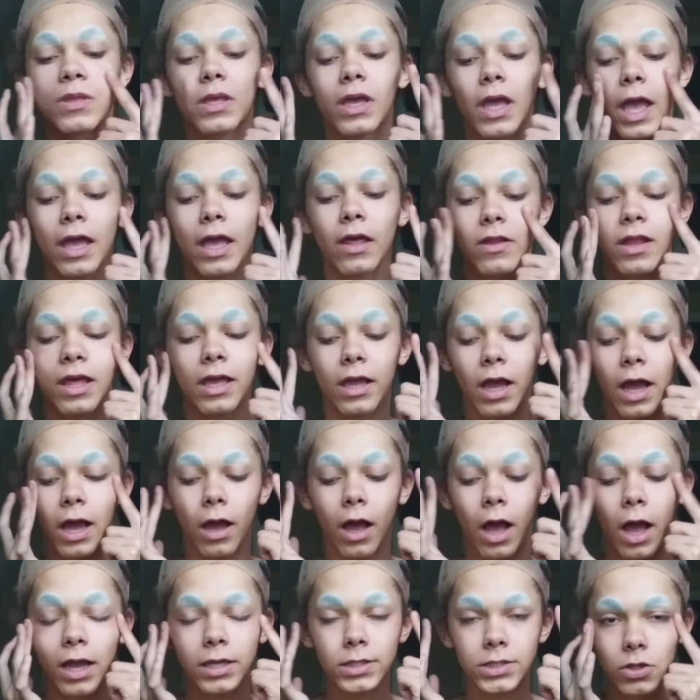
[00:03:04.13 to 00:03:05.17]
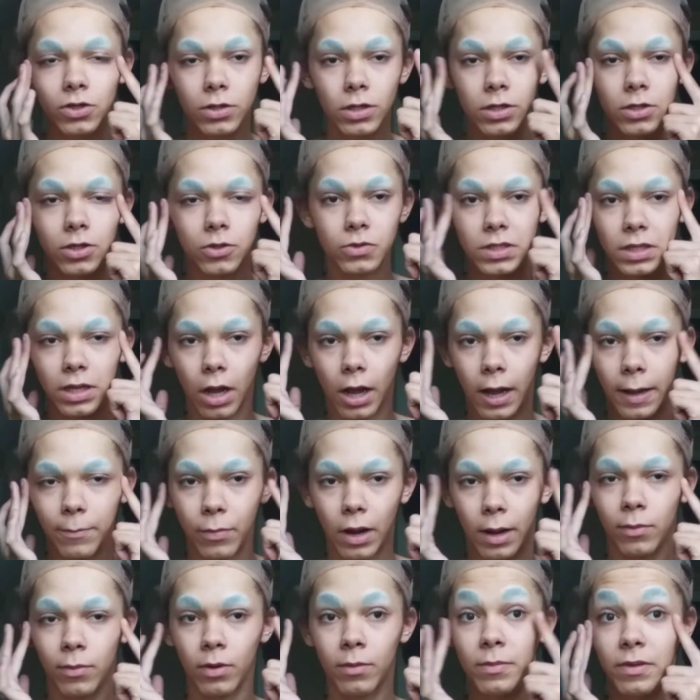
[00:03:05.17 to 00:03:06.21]
And I started using eye
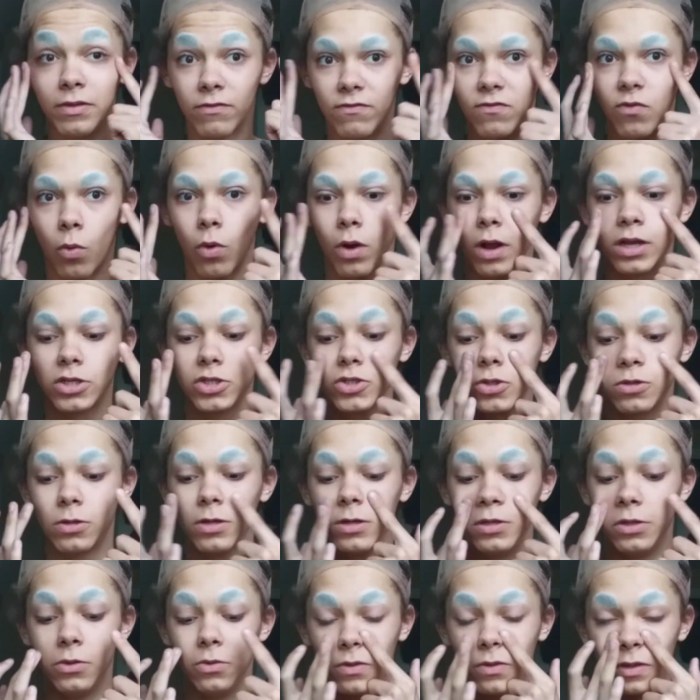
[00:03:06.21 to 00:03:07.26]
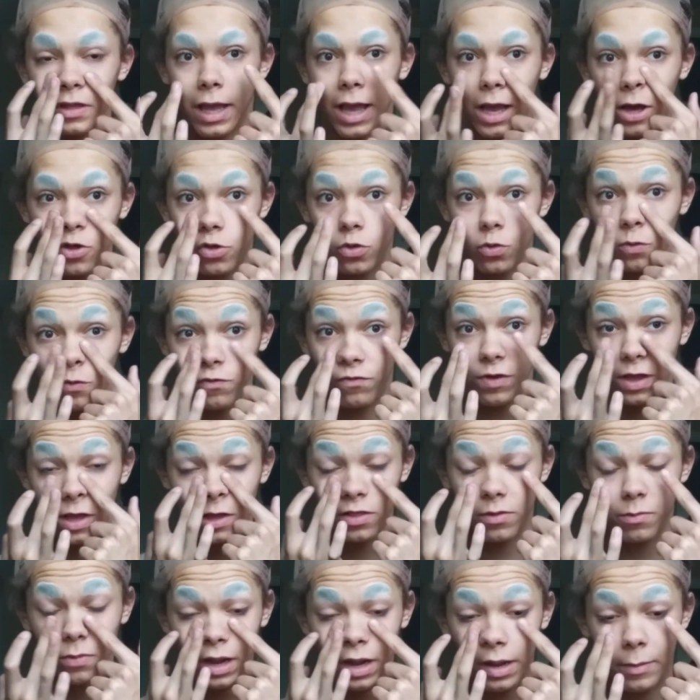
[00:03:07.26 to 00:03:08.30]
primer before I started using actual face
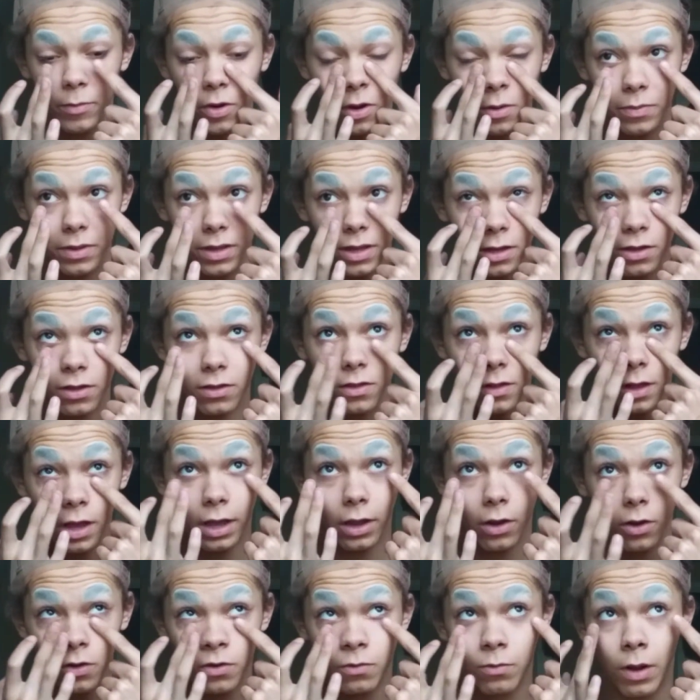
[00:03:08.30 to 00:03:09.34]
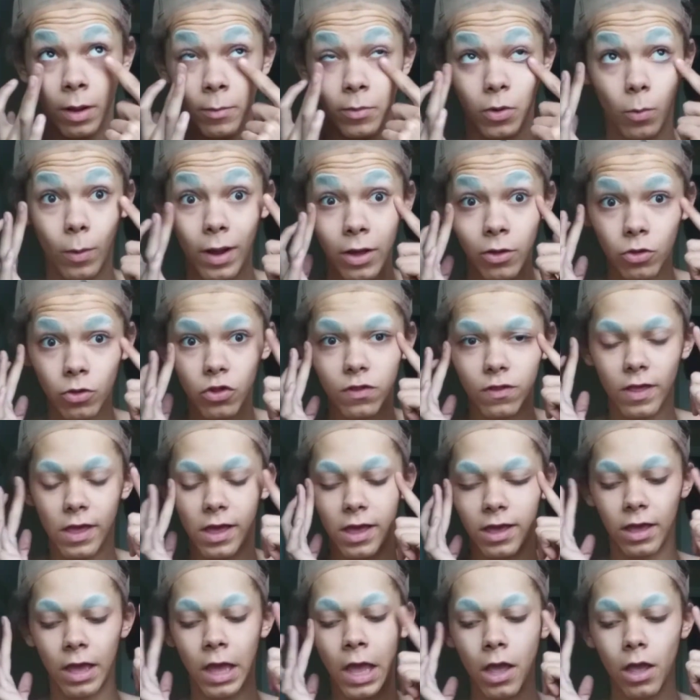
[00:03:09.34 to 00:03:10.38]
primer because I heard Robert Welsh
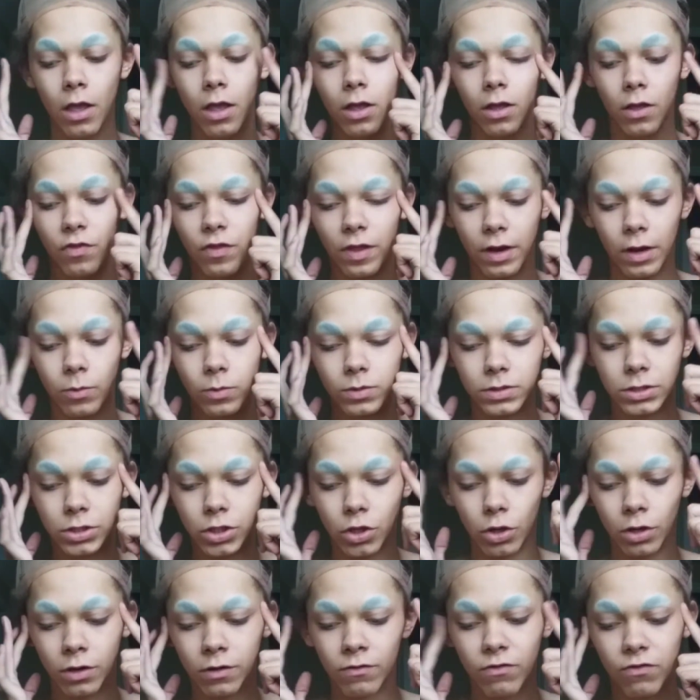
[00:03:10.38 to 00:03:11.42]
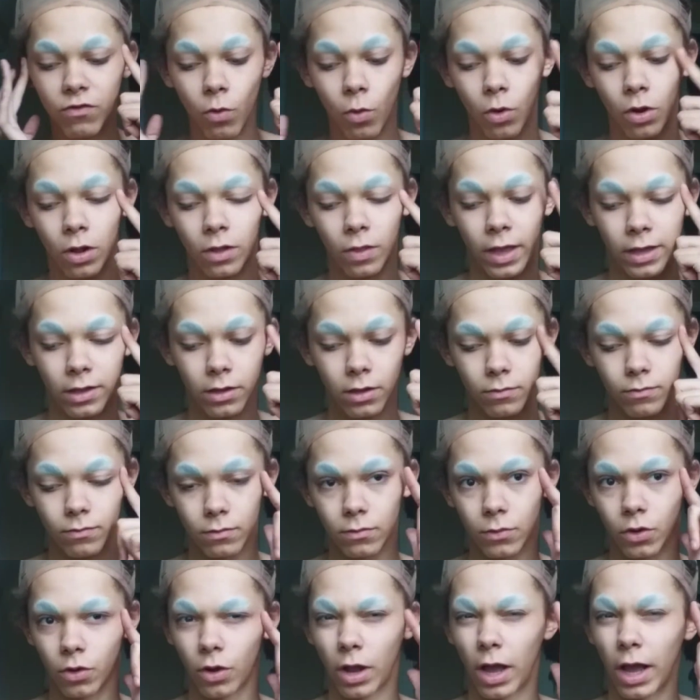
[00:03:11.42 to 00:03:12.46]
say that it was good for
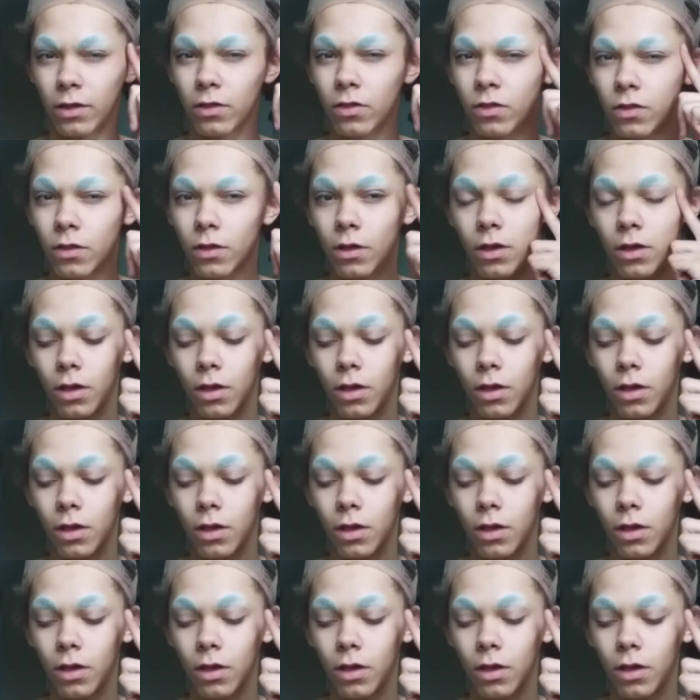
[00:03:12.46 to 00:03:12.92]
your eyes.